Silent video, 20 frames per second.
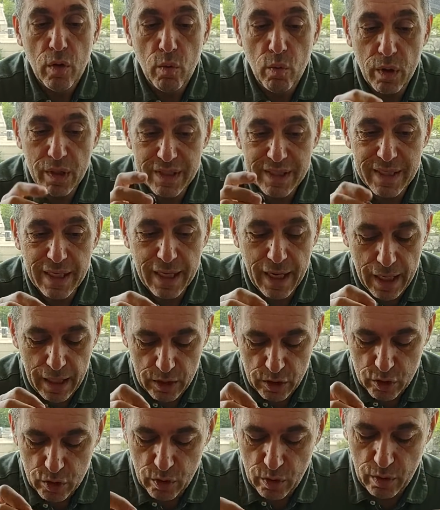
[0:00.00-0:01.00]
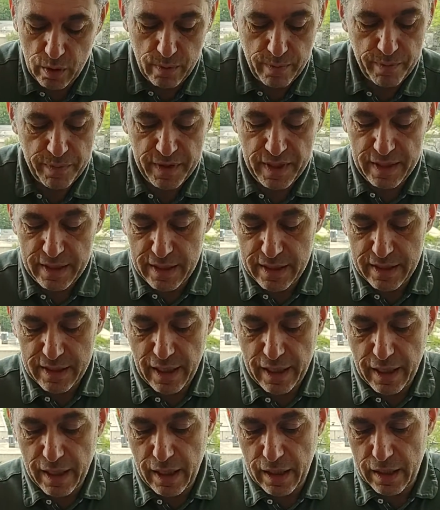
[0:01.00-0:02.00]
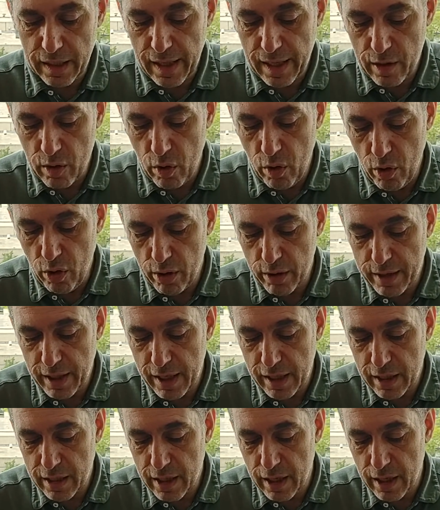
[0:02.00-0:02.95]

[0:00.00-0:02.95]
Once again, so this is the kit, like a whole kit